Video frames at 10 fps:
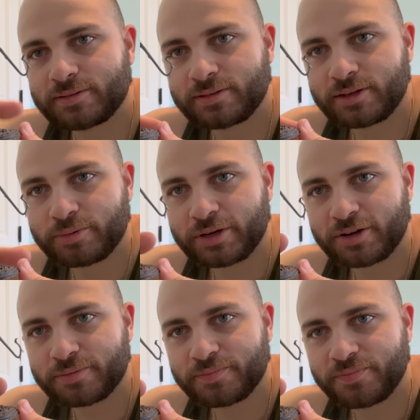There we
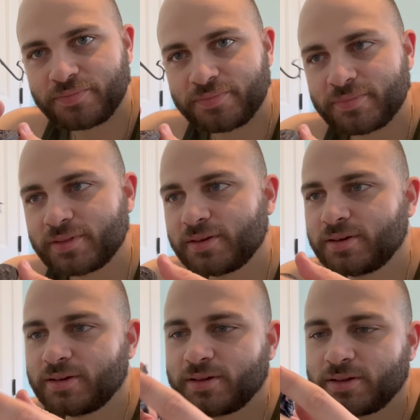are.
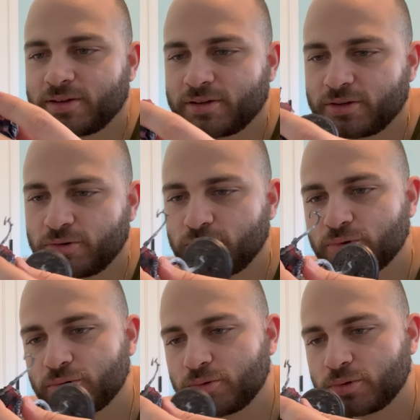
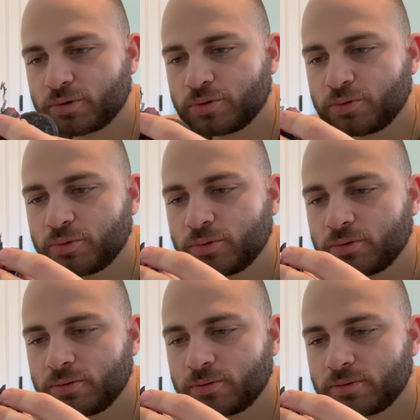Cool, cool,
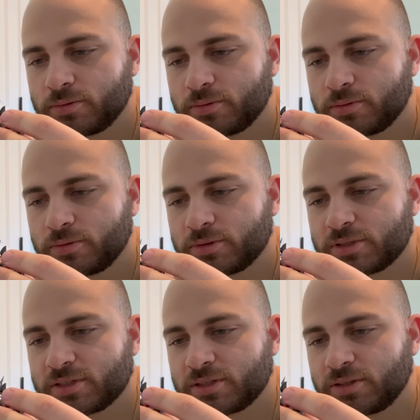cool. It's
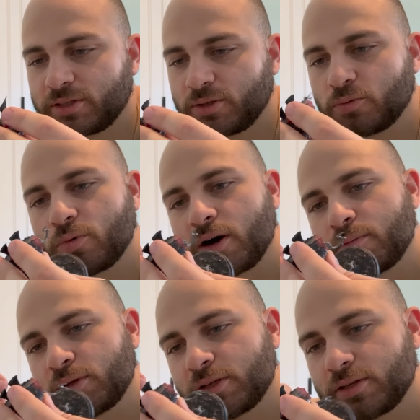still a little
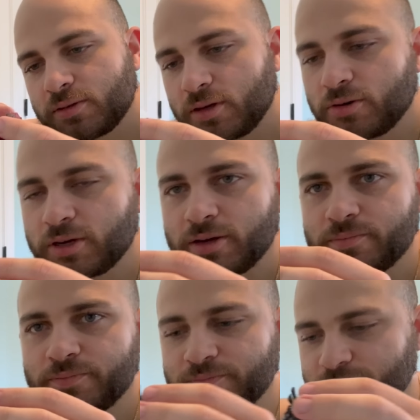wobbly. Okay.
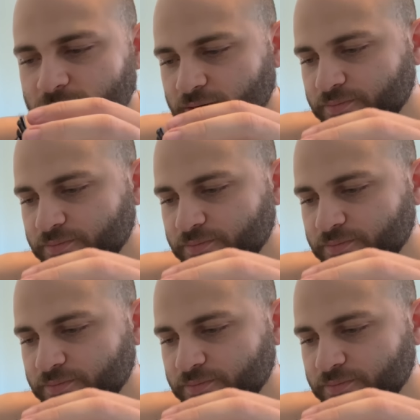Yeah.